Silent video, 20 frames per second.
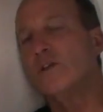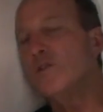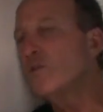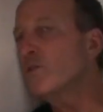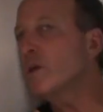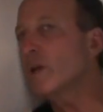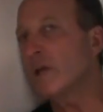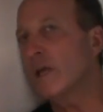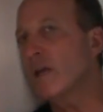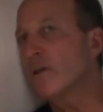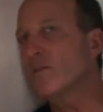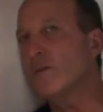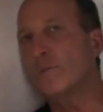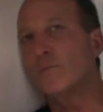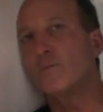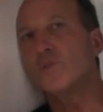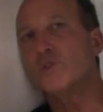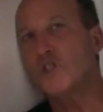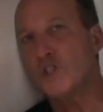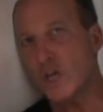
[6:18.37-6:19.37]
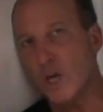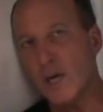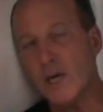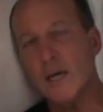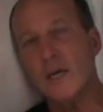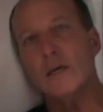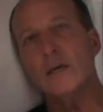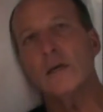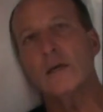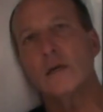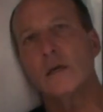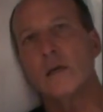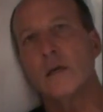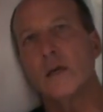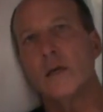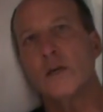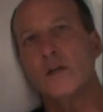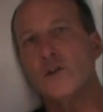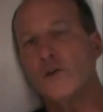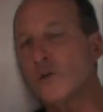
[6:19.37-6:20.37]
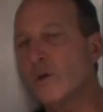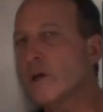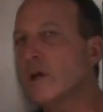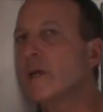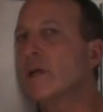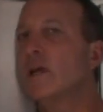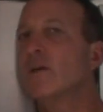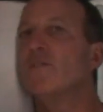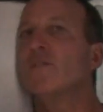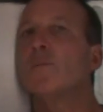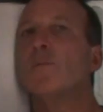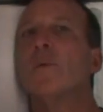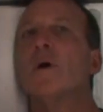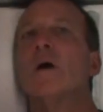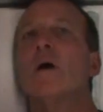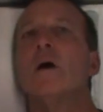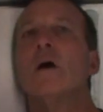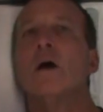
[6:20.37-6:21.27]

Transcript: You can give him chicken, you can give him